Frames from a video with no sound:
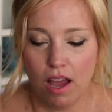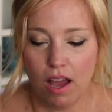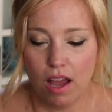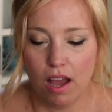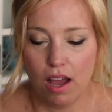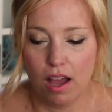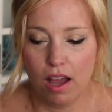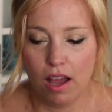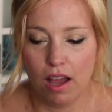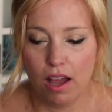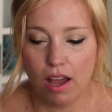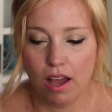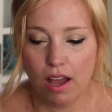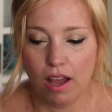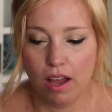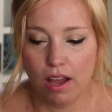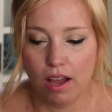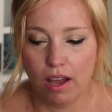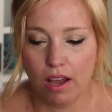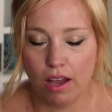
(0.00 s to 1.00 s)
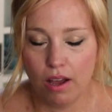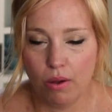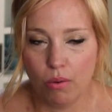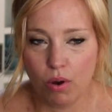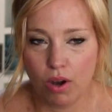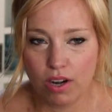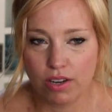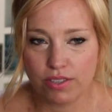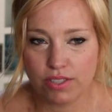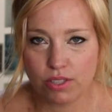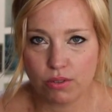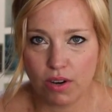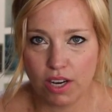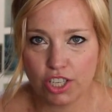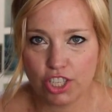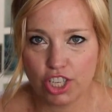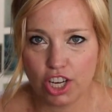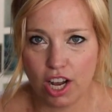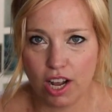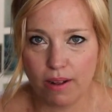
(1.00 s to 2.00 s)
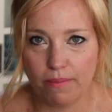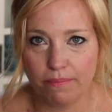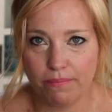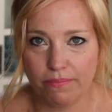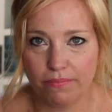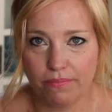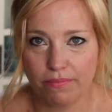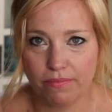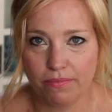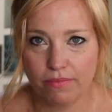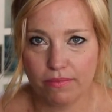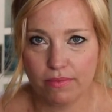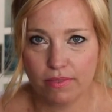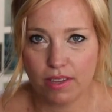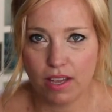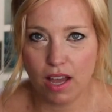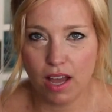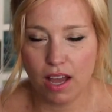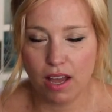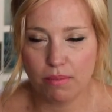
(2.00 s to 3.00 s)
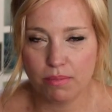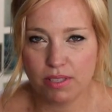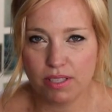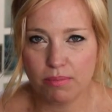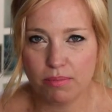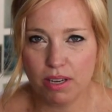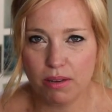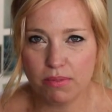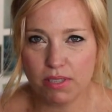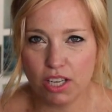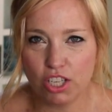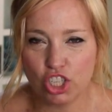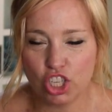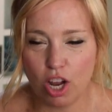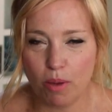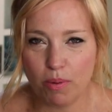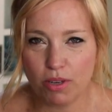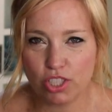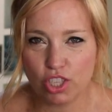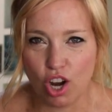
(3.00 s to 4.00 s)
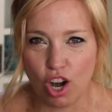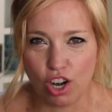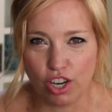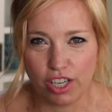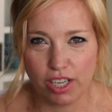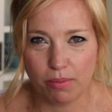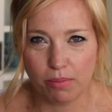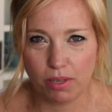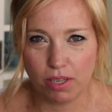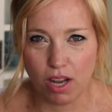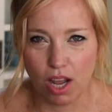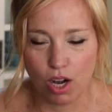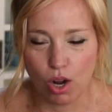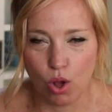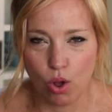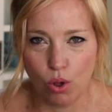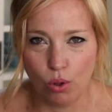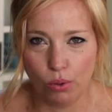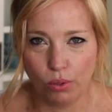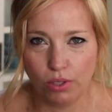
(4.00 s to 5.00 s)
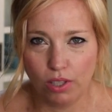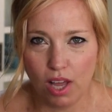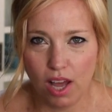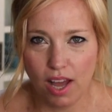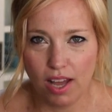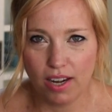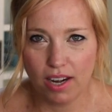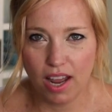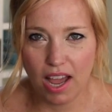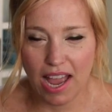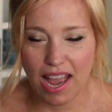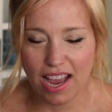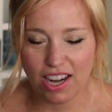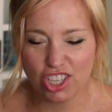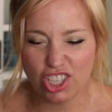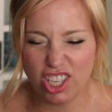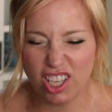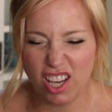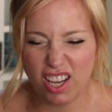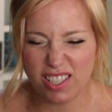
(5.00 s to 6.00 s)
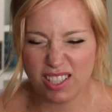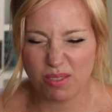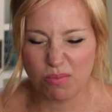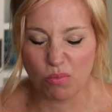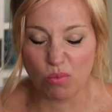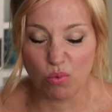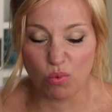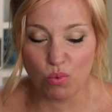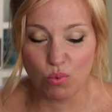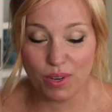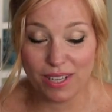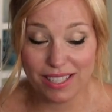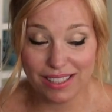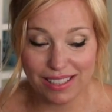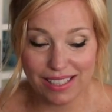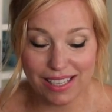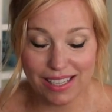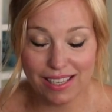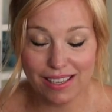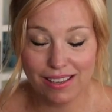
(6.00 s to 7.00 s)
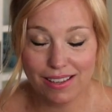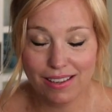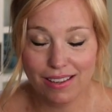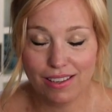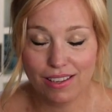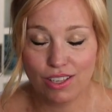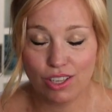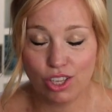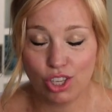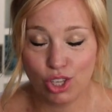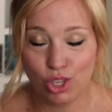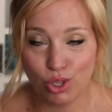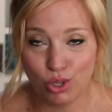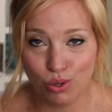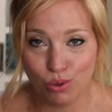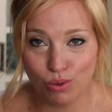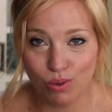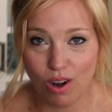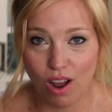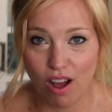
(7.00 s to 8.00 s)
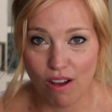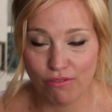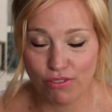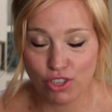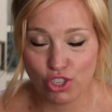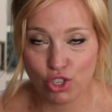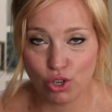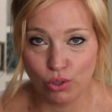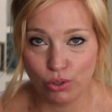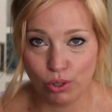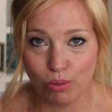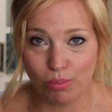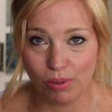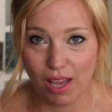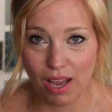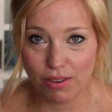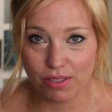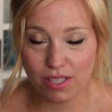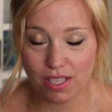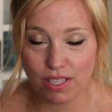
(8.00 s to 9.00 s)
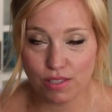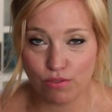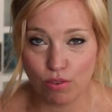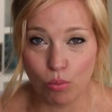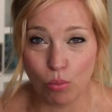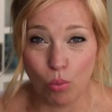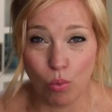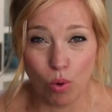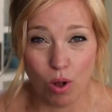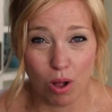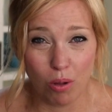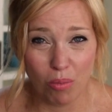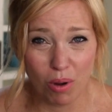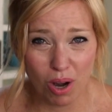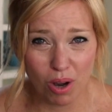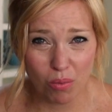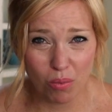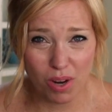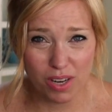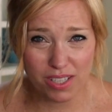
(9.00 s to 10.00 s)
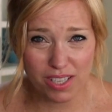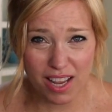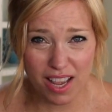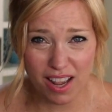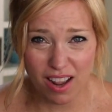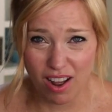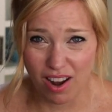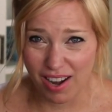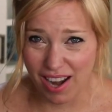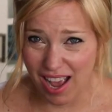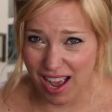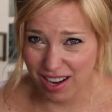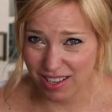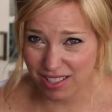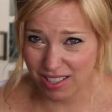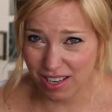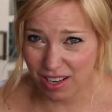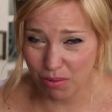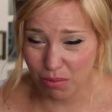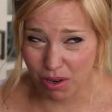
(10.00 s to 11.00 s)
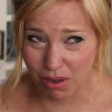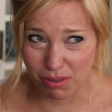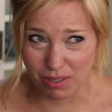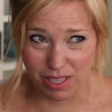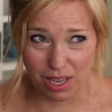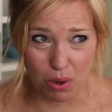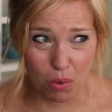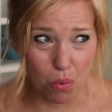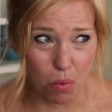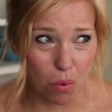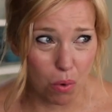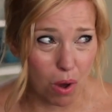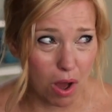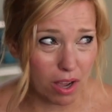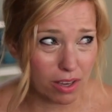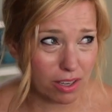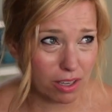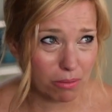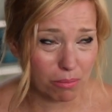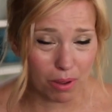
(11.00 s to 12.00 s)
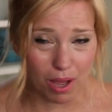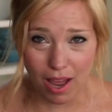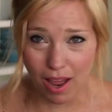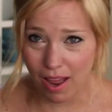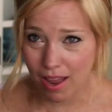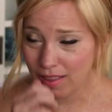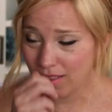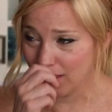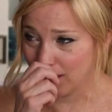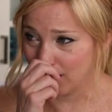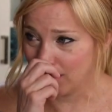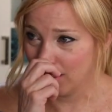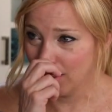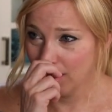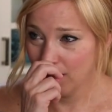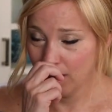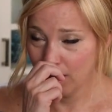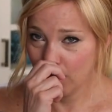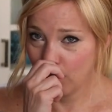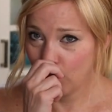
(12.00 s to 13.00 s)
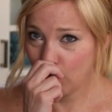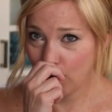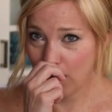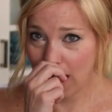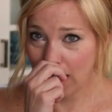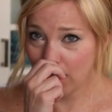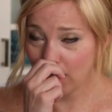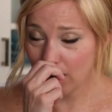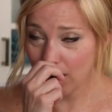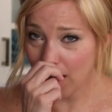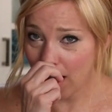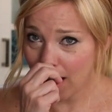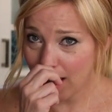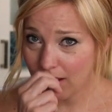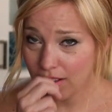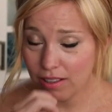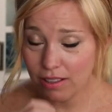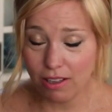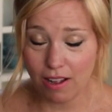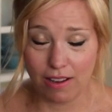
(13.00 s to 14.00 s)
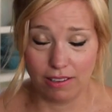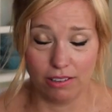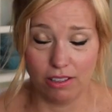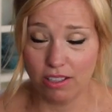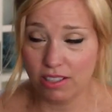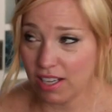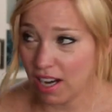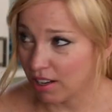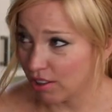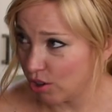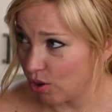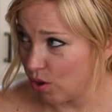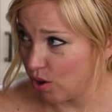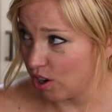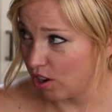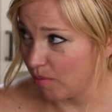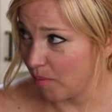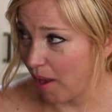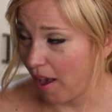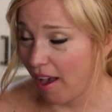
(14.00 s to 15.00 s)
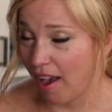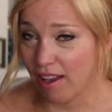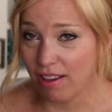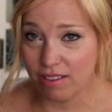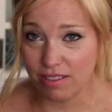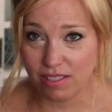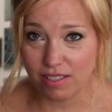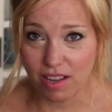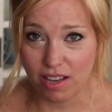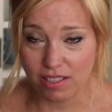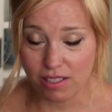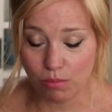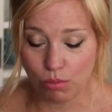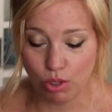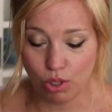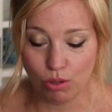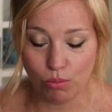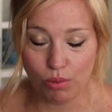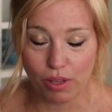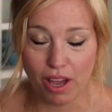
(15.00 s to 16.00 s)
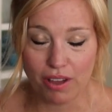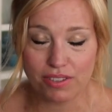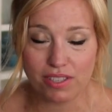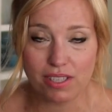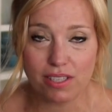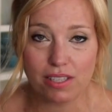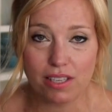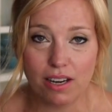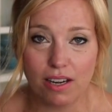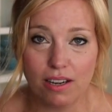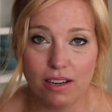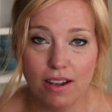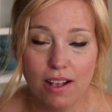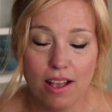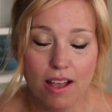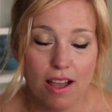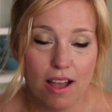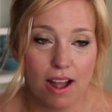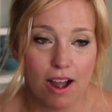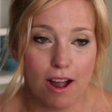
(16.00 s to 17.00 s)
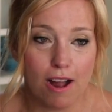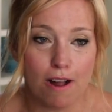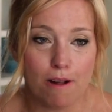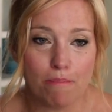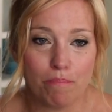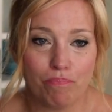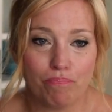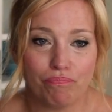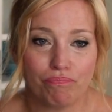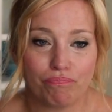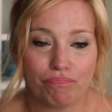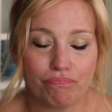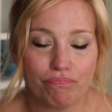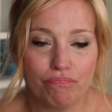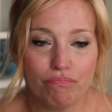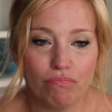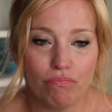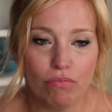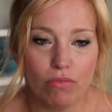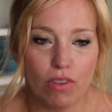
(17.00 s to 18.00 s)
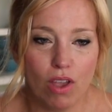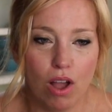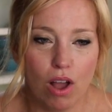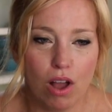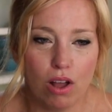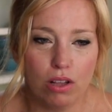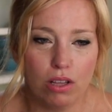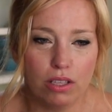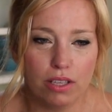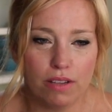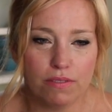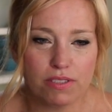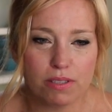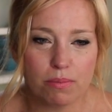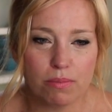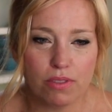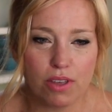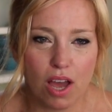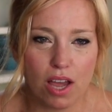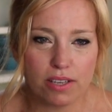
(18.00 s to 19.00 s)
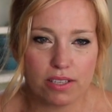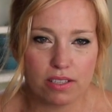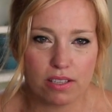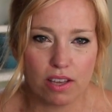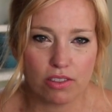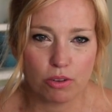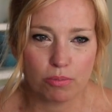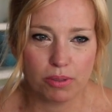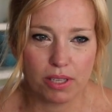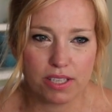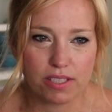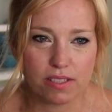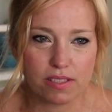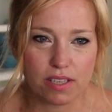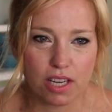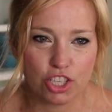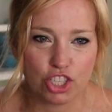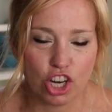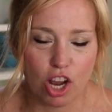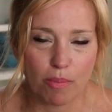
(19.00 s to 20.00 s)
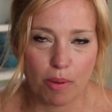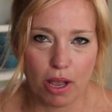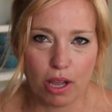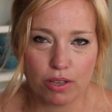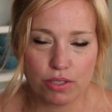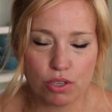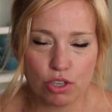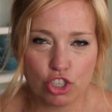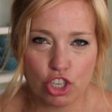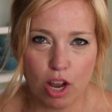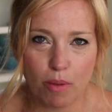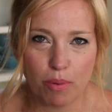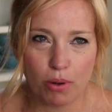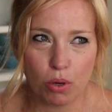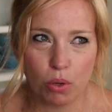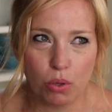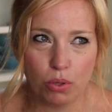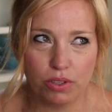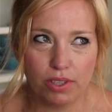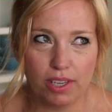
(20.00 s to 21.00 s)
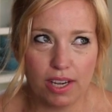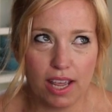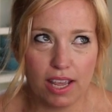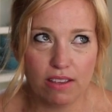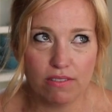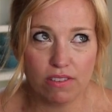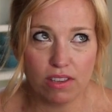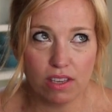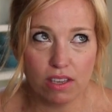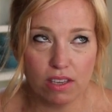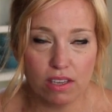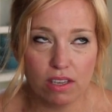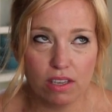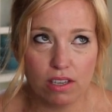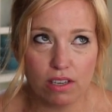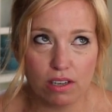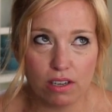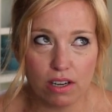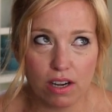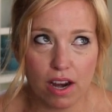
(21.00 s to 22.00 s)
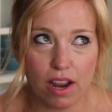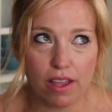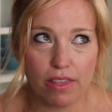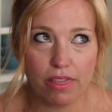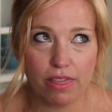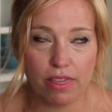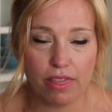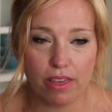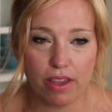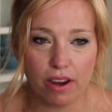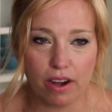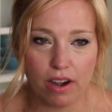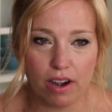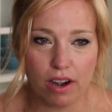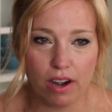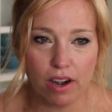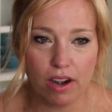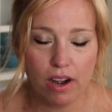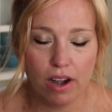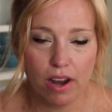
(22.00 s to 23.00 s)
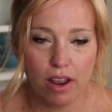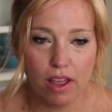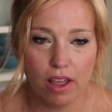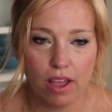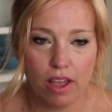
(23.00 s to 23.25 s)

Where else do I shop? Sometimes I shop at Target, but not a whole lot. I actually got some really cute off-the-shoulder blouses from Walmart one day on accident when I was like walking by the cracker aisle and looked out of the corner of my eye and saw some cute blouses there. I'll give some thought to the other places I shop. I also shop at Old Navy here and there.